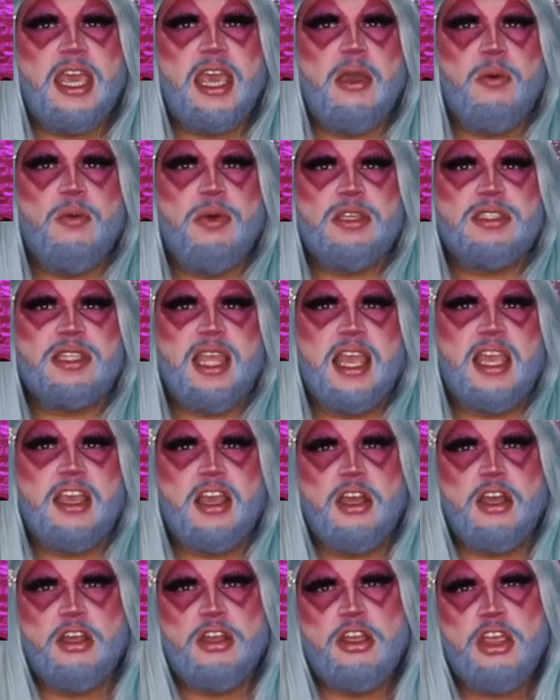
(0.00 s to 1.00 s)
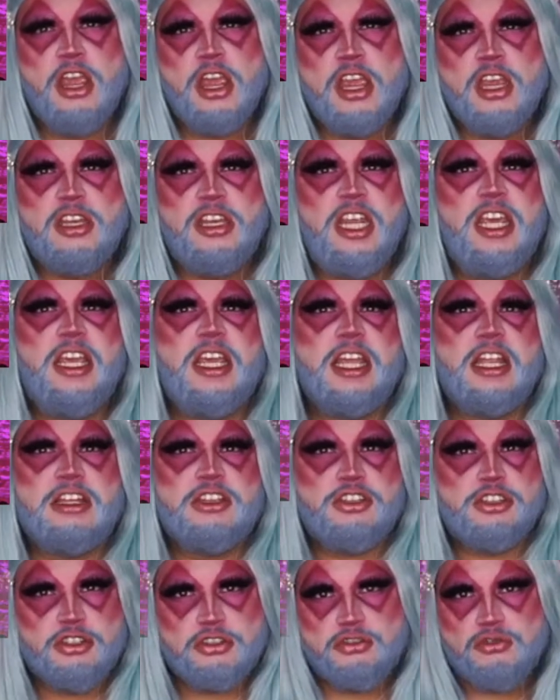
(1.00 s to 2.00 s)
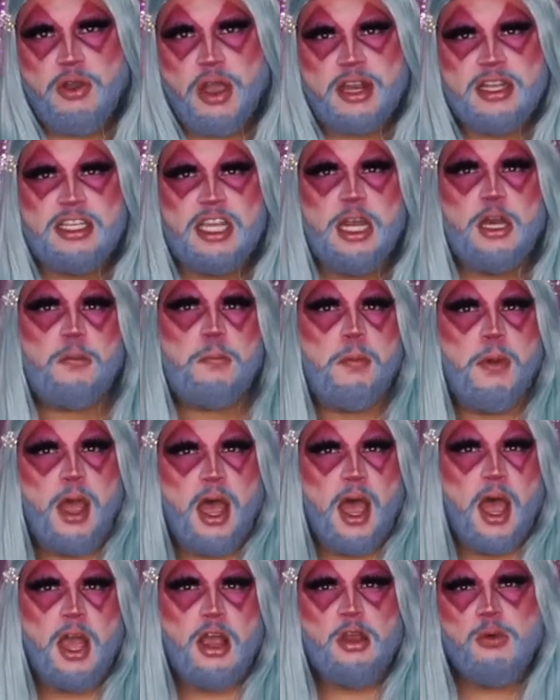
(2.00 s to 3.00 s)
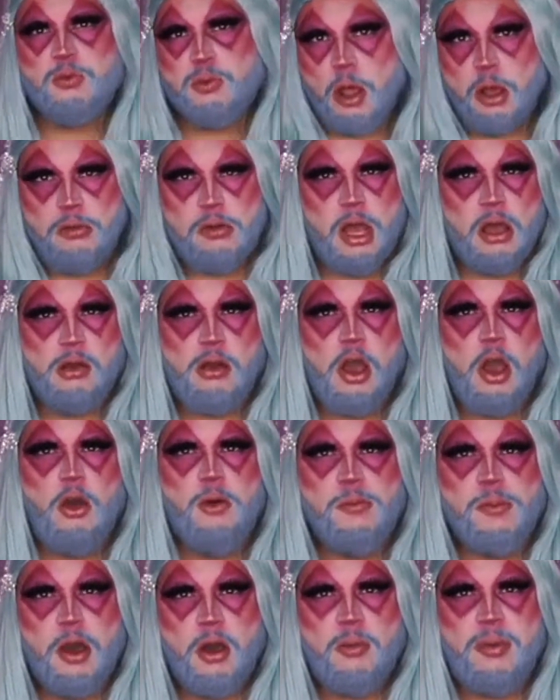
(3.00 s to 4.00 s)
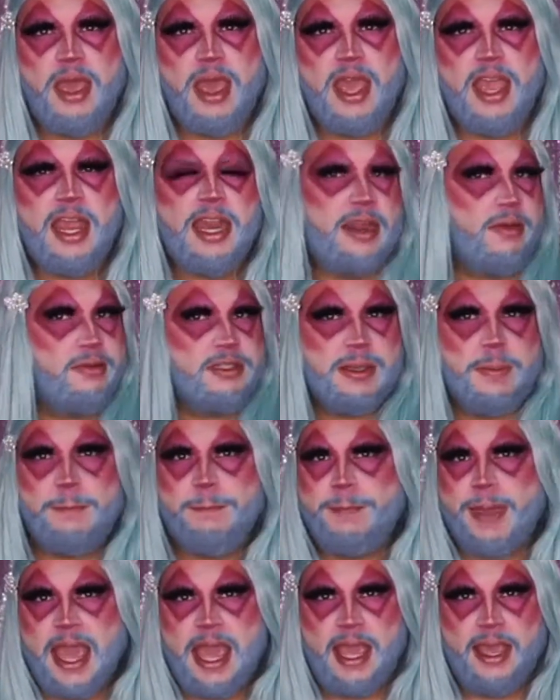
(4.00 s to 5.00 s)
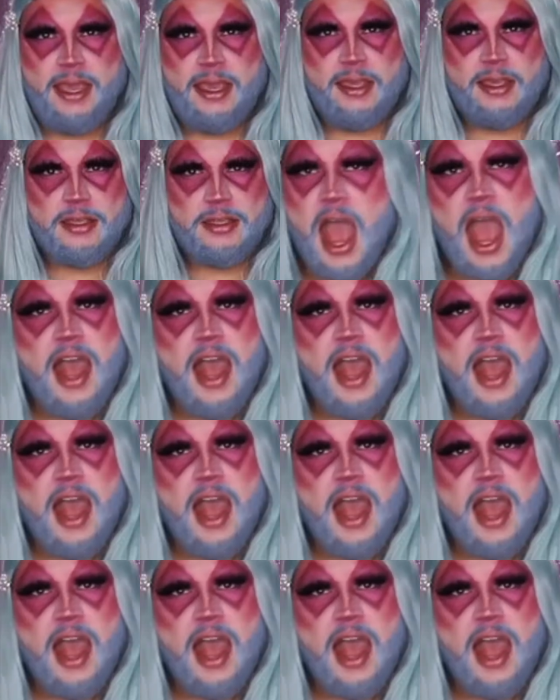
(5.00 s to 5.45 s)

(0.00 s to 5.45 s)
It was like a deconstructed punk rococo moment, and it was a bae.